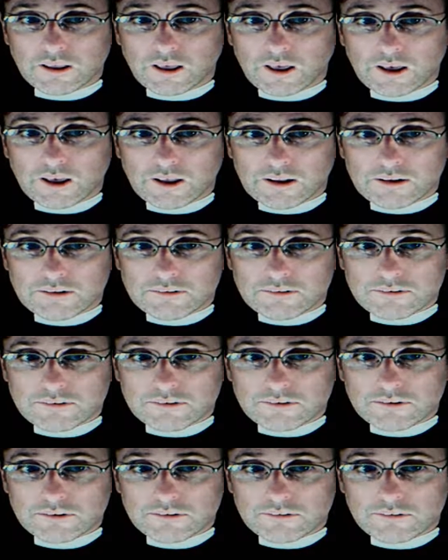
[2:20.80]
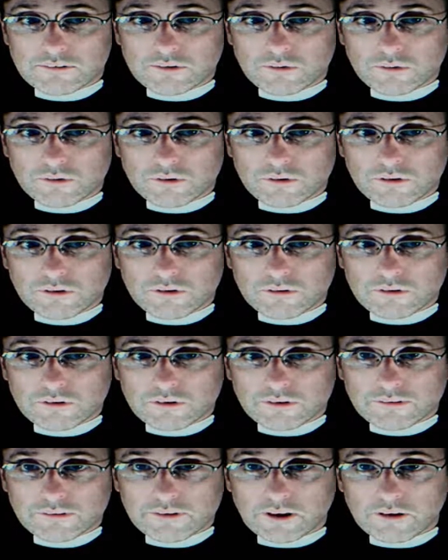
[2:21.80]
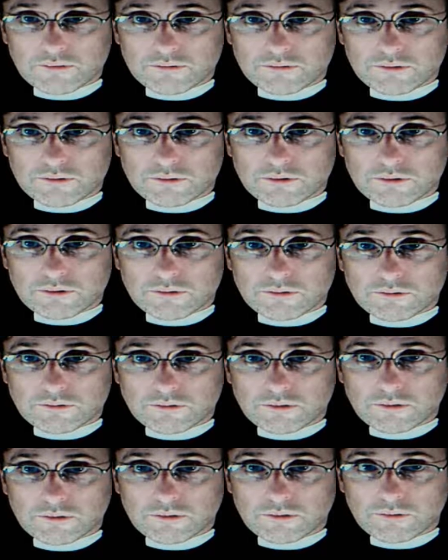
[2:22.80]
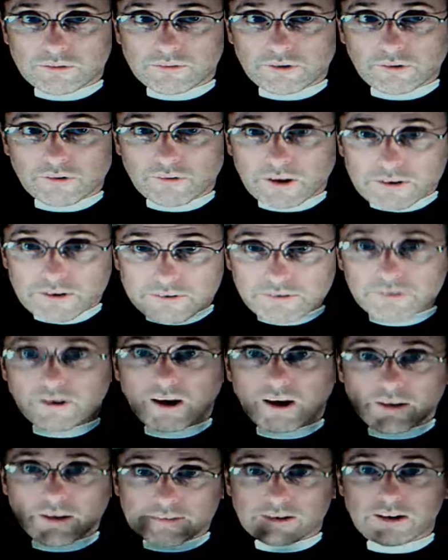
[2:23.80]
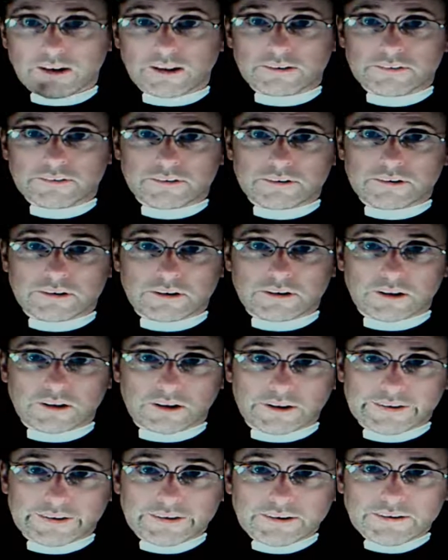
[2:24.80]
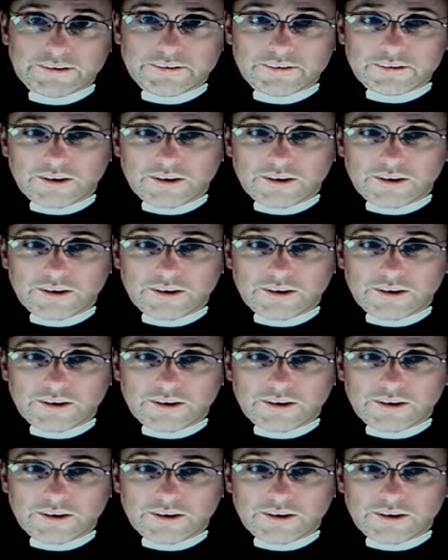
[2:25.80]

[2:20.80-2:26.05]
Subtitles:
and the Lord God looks out for the greater and lesser alike.